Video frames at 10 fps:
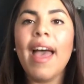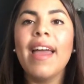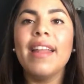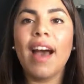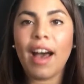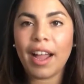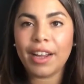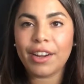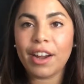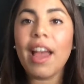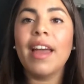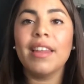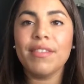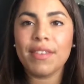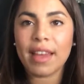and hire an
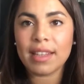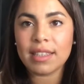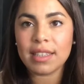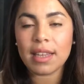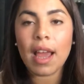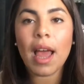event